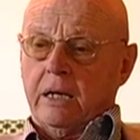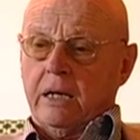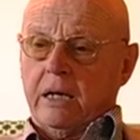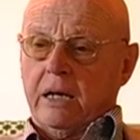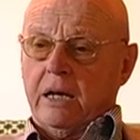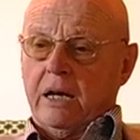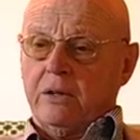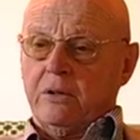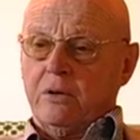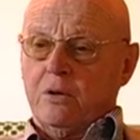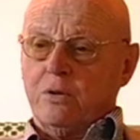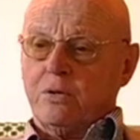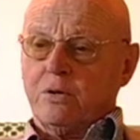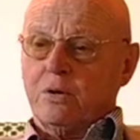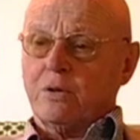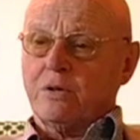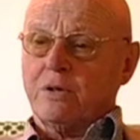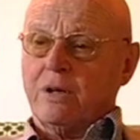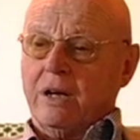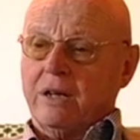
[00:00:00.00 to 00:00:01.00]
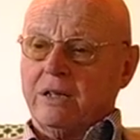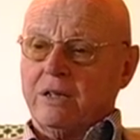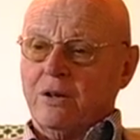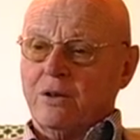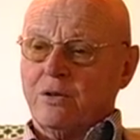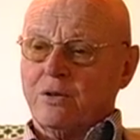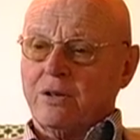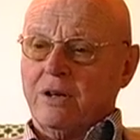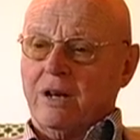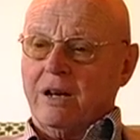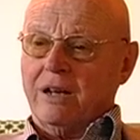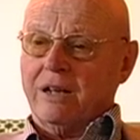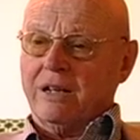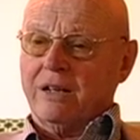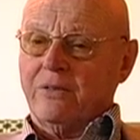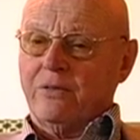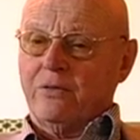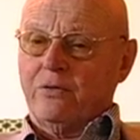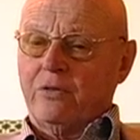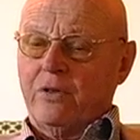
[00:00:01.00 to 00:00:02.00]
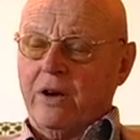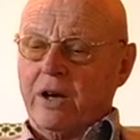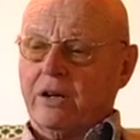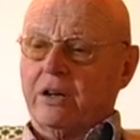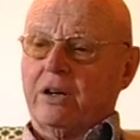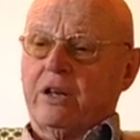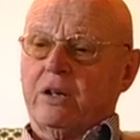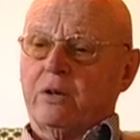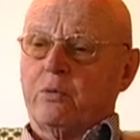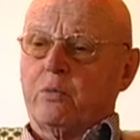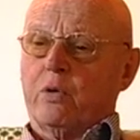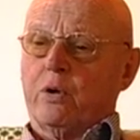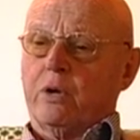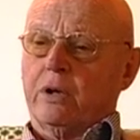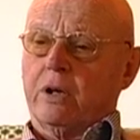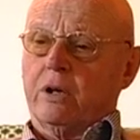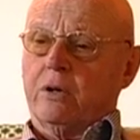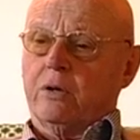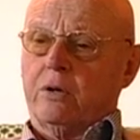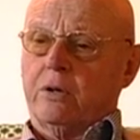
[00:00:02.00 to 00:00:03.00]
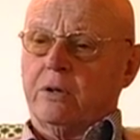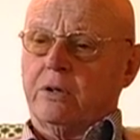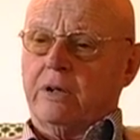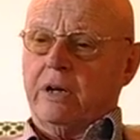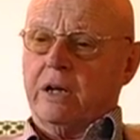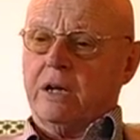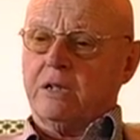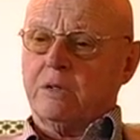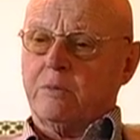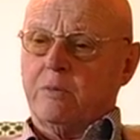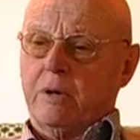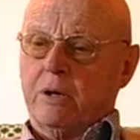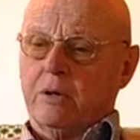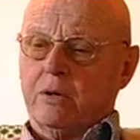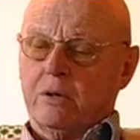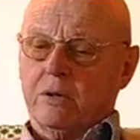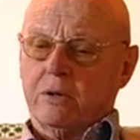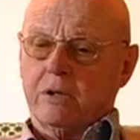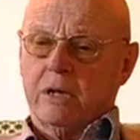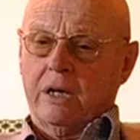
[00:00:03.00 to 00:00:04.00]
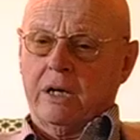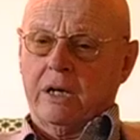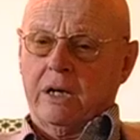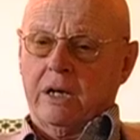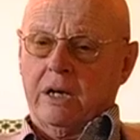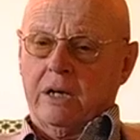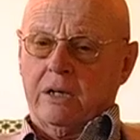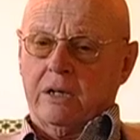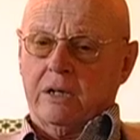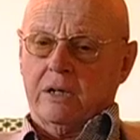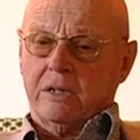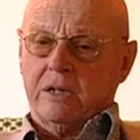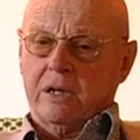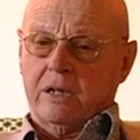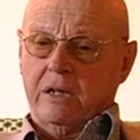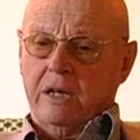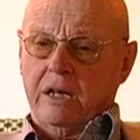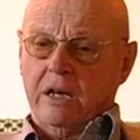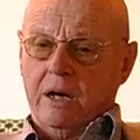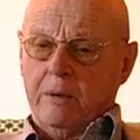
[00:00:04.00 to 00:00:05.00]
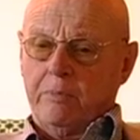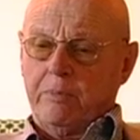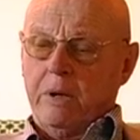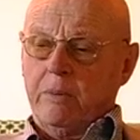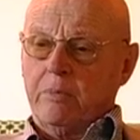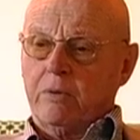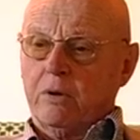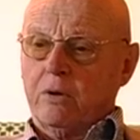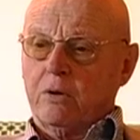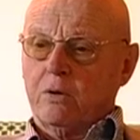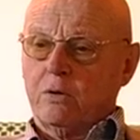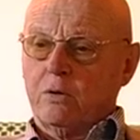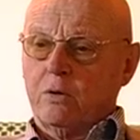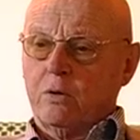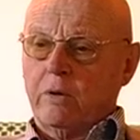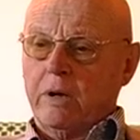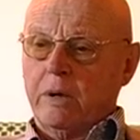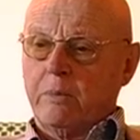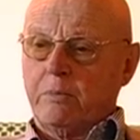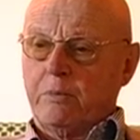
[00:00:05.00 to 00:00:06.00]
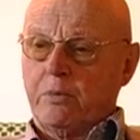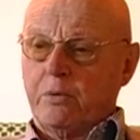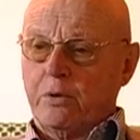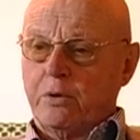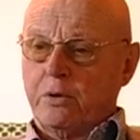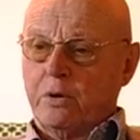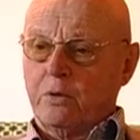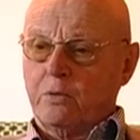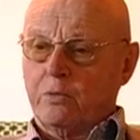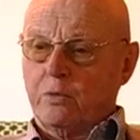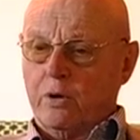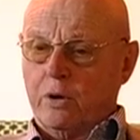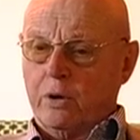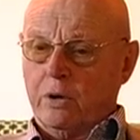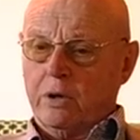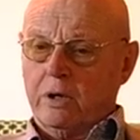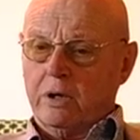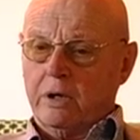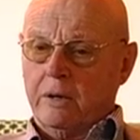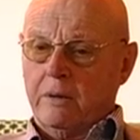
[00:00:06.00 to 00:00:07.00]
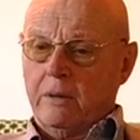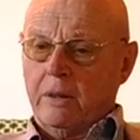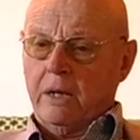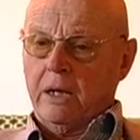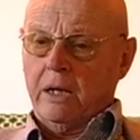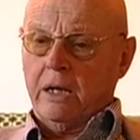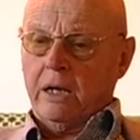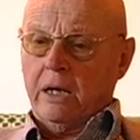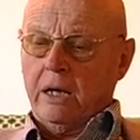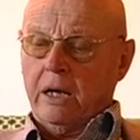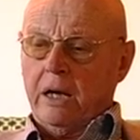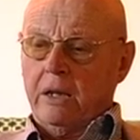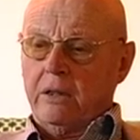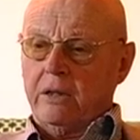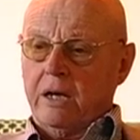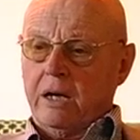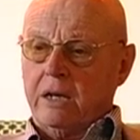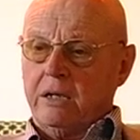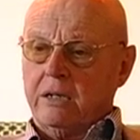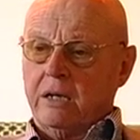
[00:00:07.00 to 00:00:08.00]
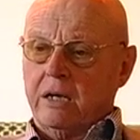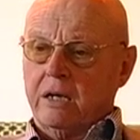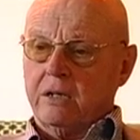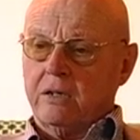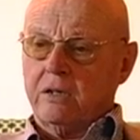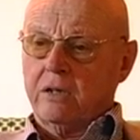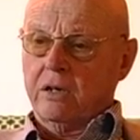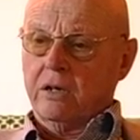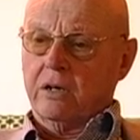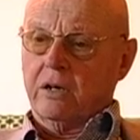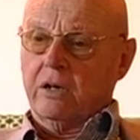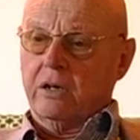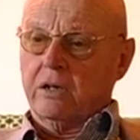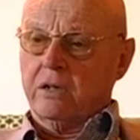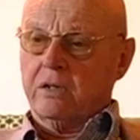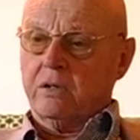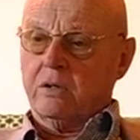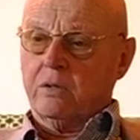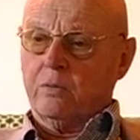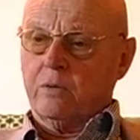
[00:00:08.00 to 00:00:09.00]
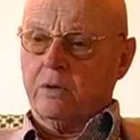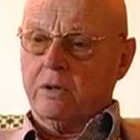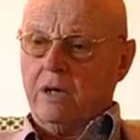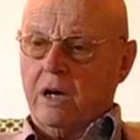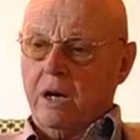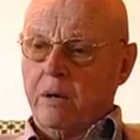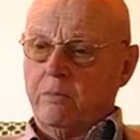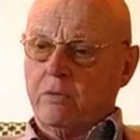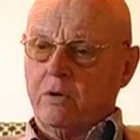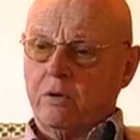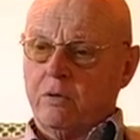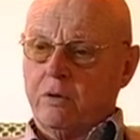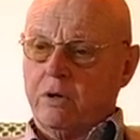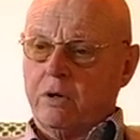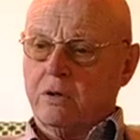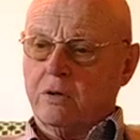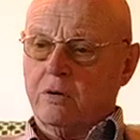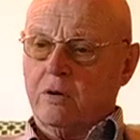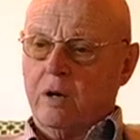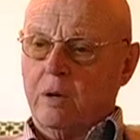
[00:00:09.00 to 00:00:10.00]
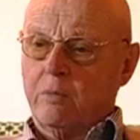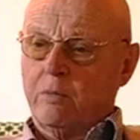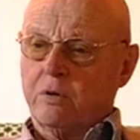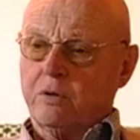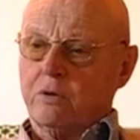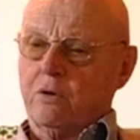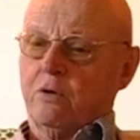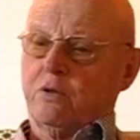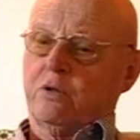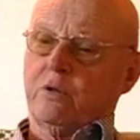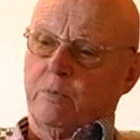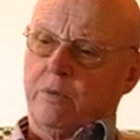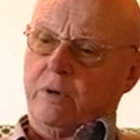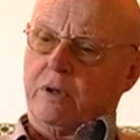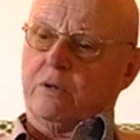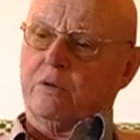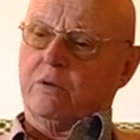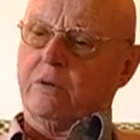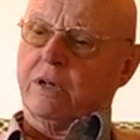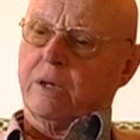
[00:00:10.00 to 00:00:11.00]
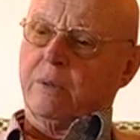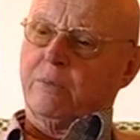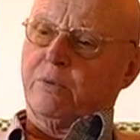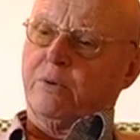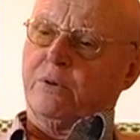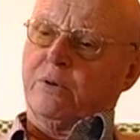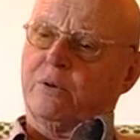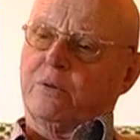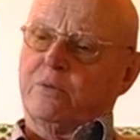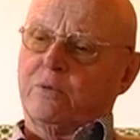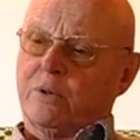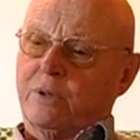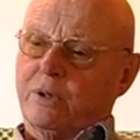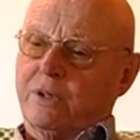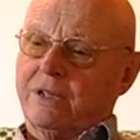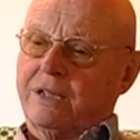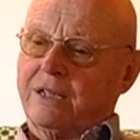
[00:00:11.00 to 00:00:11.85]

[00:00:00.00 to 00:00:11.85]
and those are very rewarding contacts, because you understand, here are people who do important work, and they take serious what I'm doing, so I must also be doing important work.